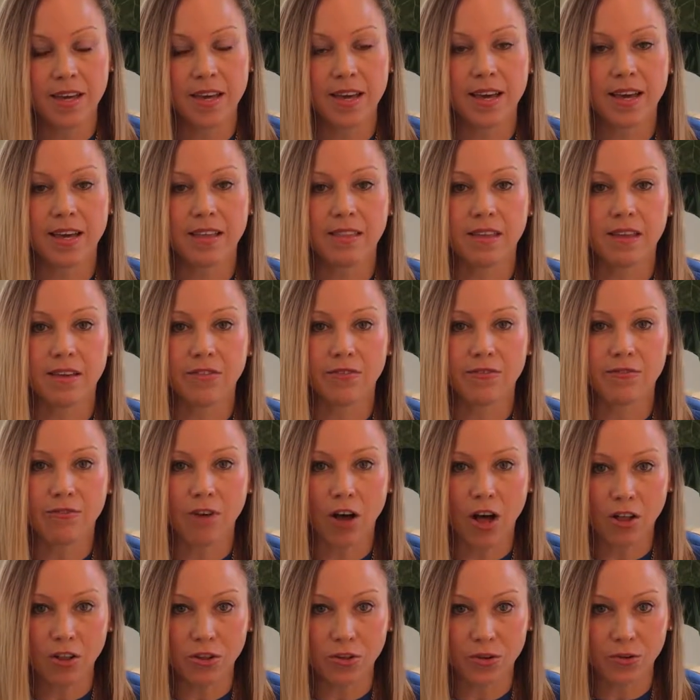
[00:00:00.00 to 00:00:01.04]
and they
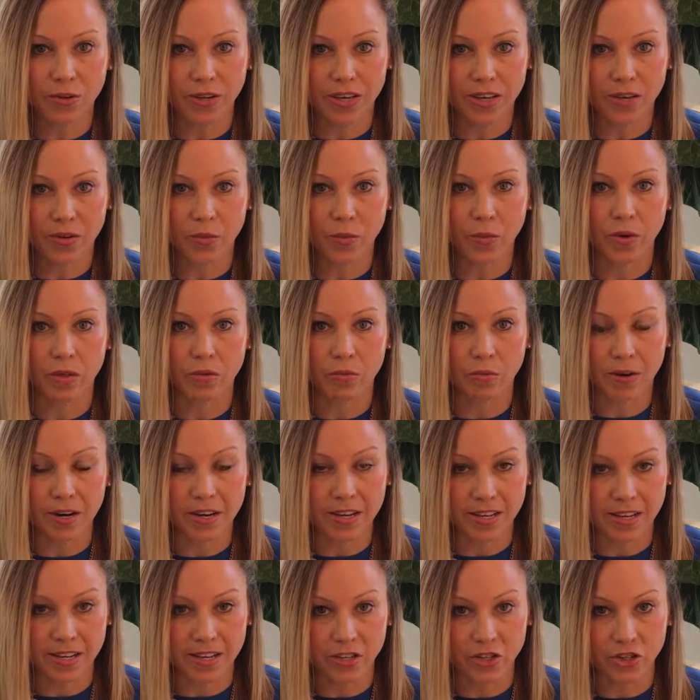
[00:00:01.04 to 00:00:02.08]
followed it with
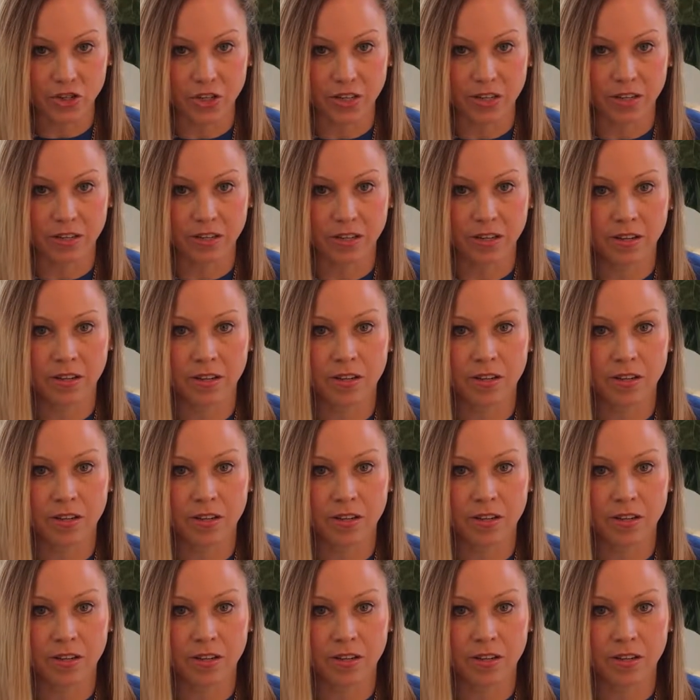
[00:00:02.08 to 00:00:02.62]
radiation,